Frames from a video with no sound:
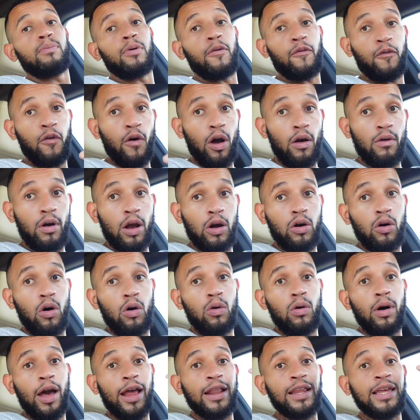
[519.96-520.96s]
Before I
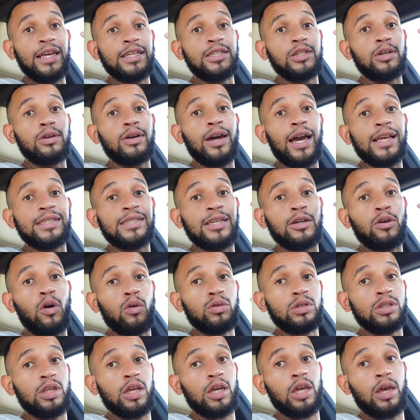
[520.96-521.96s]
go, I need you guys to
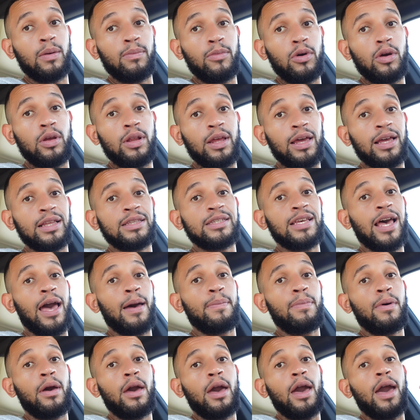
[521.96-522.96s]
go to the community
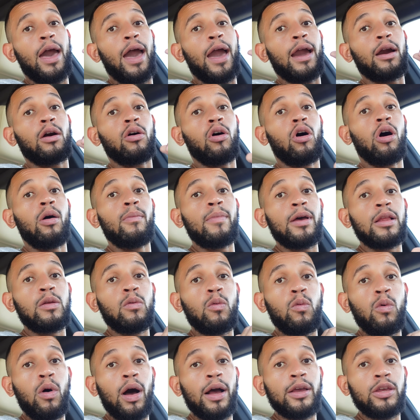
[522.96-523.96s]
tab and comment
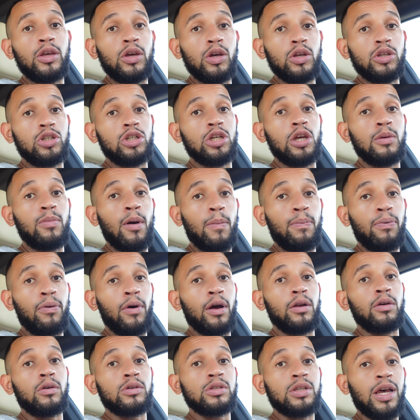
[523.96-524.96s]
what YouTuber
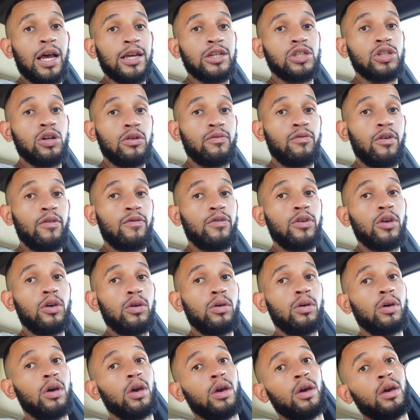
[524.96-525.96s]
products I should
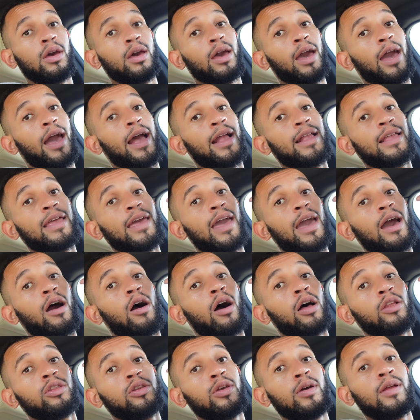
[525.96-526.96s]
review. And yeah,
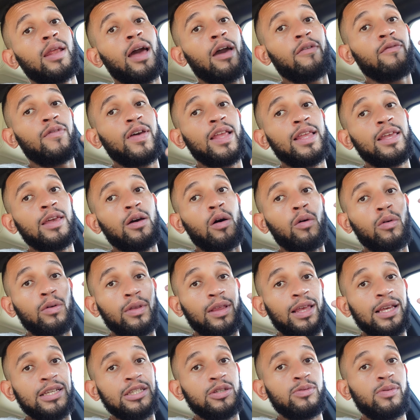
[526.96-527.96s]
I'll do that video
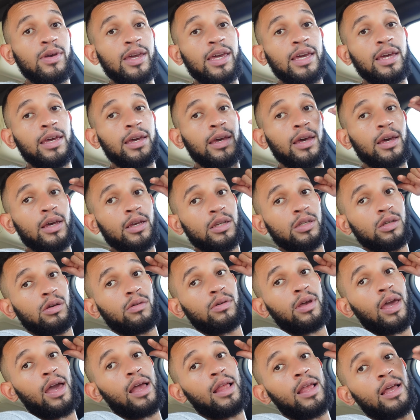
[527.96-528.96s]
this week. So
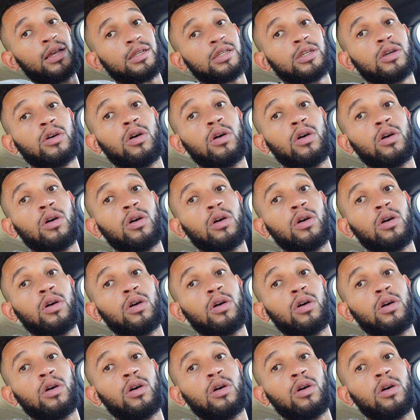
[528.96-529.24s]
yeah, let's